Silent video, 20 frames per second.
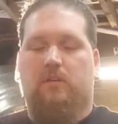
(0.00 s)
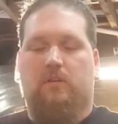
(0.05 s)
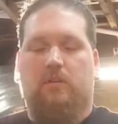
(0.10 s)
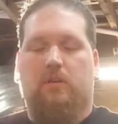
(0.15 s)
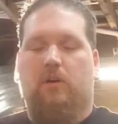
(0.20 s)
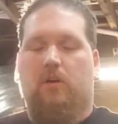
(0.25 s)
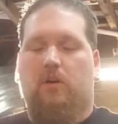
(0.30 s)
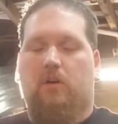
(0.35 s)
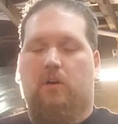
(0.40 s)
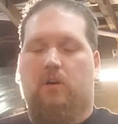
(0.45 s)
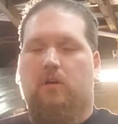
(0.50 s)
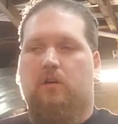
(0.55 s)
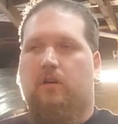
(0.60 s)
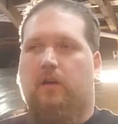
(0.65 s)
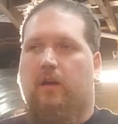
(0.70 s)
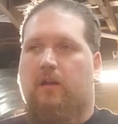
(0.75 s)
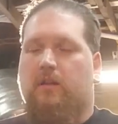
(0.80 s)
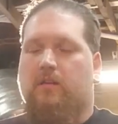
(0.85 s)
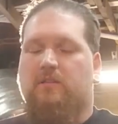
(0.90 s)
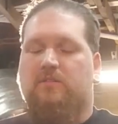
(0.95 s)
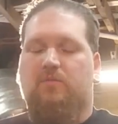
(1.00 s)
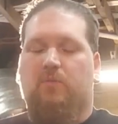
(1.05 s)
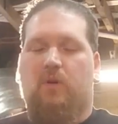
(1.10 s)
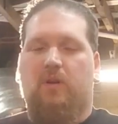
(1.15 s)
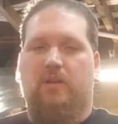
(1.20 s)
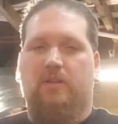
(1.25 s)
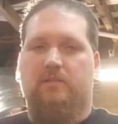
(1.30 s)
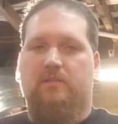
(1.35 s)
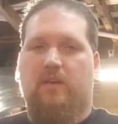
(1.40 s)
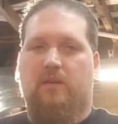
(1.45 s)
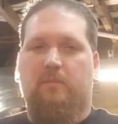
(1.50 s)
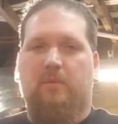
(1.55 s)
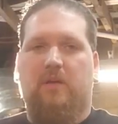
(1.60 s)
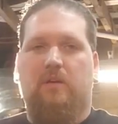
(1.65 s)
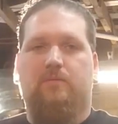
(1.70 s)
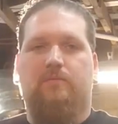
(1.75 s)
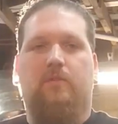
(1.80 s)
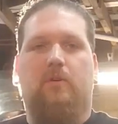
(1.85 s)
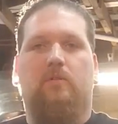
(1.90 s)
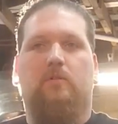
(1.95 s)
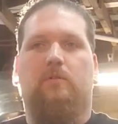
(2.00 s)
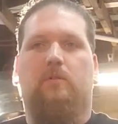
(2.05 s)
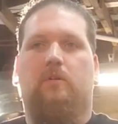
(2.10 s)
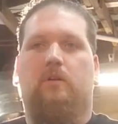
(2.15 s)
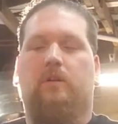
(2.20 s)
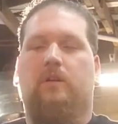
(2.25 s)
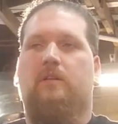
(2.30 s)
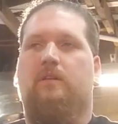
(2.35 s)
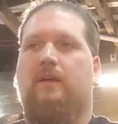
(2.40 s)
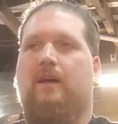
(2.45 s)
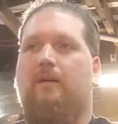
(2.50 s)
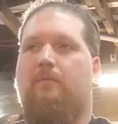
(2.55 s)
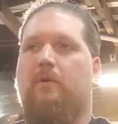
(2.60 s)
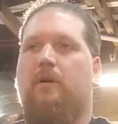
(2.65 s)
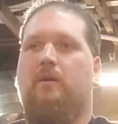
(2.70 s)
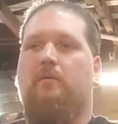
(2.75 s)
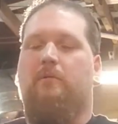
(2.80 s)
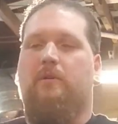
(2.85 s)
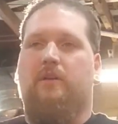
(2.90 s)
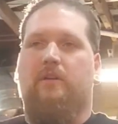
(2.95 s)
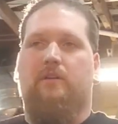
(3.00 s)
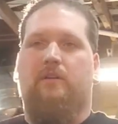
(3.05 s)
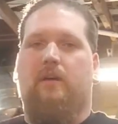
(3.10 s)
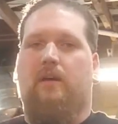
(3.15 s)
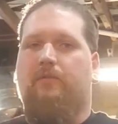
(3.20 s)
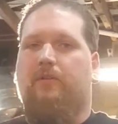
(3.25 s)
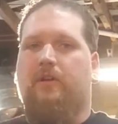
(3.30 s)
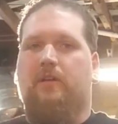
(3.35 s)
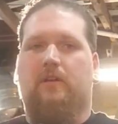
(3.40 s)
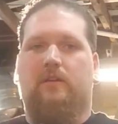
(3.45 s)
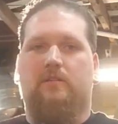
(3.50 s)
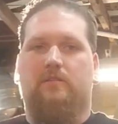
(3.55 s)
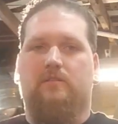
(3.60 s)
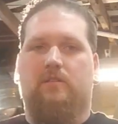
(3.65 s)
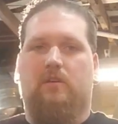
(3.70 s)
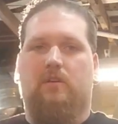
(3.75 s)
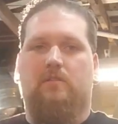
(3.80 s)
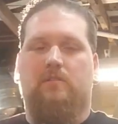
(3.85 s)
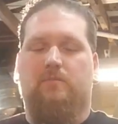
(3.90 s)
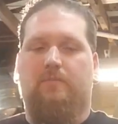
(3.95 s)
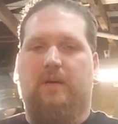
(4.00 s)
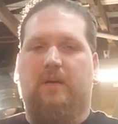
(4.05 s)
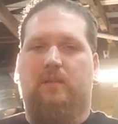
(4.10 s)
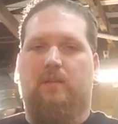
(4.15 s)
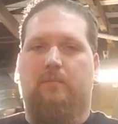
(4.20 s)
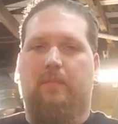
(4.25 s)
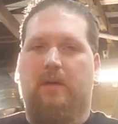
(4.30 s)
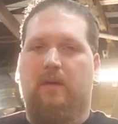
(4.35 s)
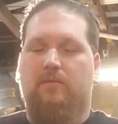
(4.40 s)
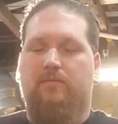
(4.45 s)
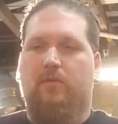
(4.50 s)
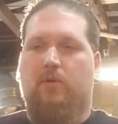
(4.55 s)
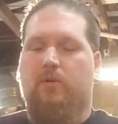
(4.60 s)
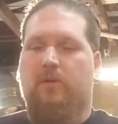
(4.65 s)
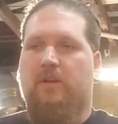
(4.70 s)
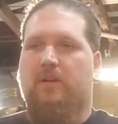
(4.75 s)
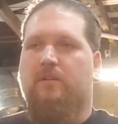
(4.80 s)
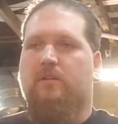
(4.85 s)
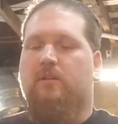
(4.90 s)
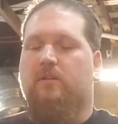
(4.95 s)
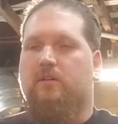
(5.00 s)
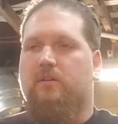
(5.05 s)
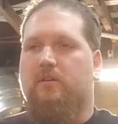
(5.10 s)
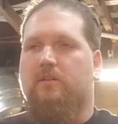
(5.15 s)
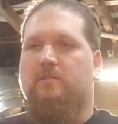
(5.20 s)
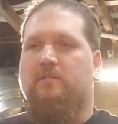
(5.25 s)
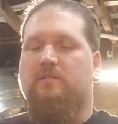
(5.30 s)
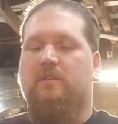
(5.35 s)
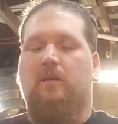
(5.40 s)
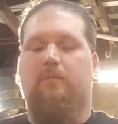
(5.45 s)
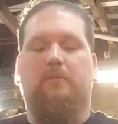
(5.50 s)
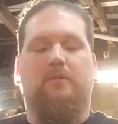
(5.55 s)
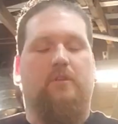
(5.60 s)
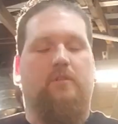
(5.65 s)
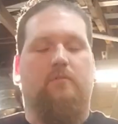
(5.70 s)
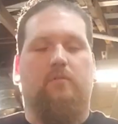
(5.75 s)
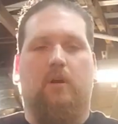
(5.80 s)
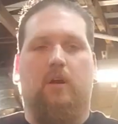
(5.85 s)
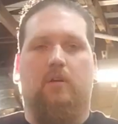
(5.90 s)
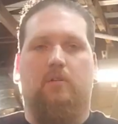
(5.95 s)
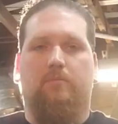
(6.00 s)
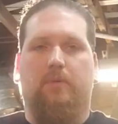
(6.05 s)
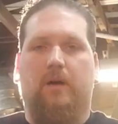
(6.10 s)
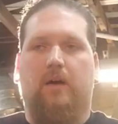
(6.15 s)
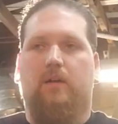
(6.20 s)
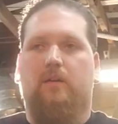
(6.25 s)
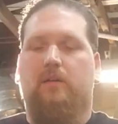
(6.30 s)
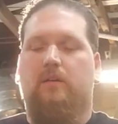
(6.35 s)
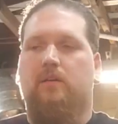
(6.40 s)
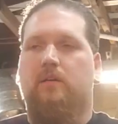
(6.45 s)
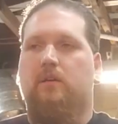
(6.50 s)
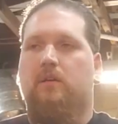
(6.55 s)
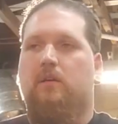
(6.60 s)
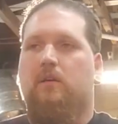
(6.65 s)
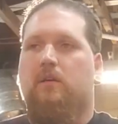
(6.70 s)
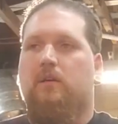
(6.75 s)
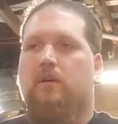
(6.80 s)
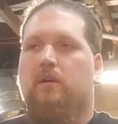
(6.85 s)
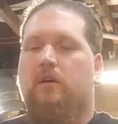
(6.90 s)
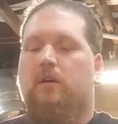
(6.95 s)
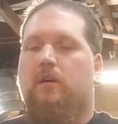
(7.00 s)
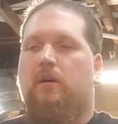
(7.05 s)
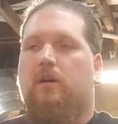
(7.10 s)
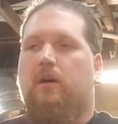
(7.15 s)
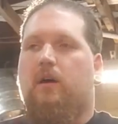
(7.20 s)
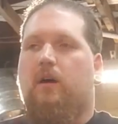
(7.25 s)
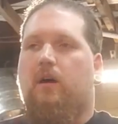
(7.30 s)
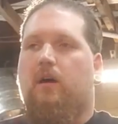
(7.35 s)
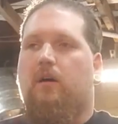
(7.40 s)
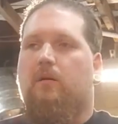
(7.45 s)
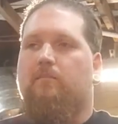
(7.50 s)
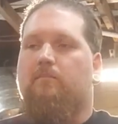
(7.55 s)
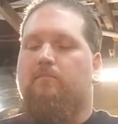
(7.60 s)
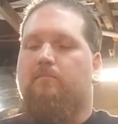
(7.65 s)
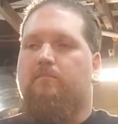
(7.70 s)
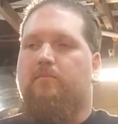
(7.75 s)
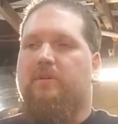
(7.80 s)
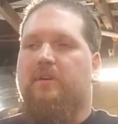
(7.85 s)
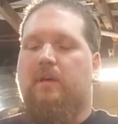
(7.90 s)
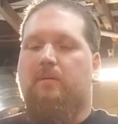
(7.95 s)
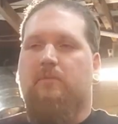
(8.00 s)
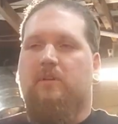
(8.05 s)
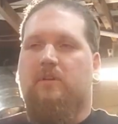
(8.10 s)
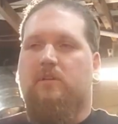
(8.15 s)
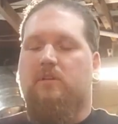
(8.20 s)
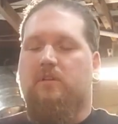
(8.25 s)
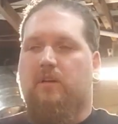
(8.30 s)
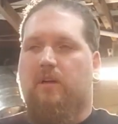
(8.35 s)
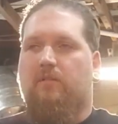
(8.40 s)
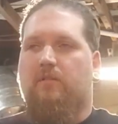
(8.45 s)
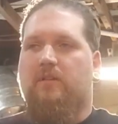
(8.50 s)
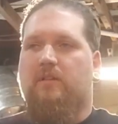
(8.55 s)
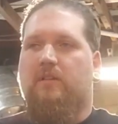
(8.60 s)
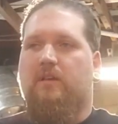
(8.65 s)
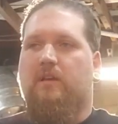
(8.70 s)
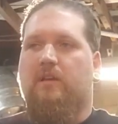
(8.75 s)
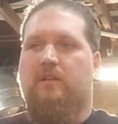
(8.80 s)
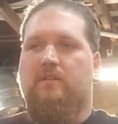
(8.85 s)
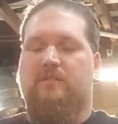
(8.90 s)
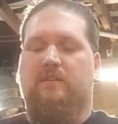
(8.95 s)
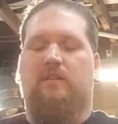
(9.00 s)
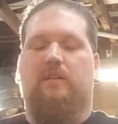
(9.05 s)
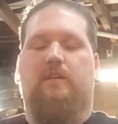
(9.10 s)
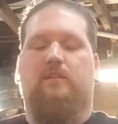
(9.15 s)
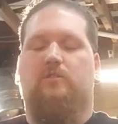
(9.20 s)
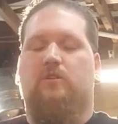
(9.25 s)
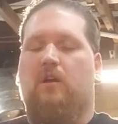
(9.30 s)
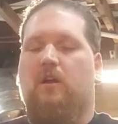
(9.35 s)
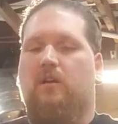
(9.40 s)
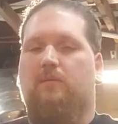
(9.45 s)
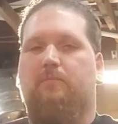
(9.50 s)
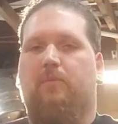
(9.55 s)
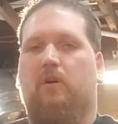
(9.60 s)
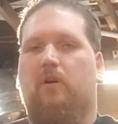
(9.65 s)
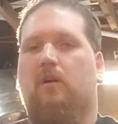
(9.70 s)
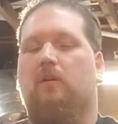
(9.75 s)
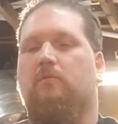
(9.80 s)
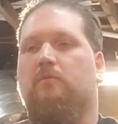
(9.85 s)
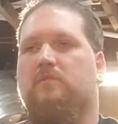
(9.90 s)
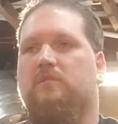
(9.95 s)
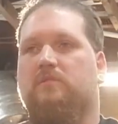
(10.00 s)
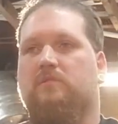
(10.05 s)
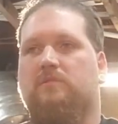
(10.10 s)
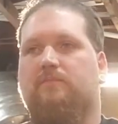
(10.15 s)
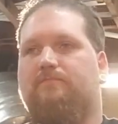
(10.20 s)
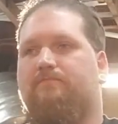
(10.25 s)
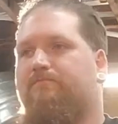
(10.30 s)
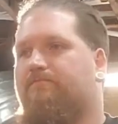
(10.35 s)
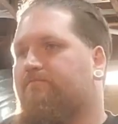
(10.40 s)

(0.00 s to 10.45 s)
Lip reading: car LS1 intake manifold on it. That way we didn't have any concerns about the manifold hitting the hood. Same with the throttle body. Being able to clear everything because the electronic part was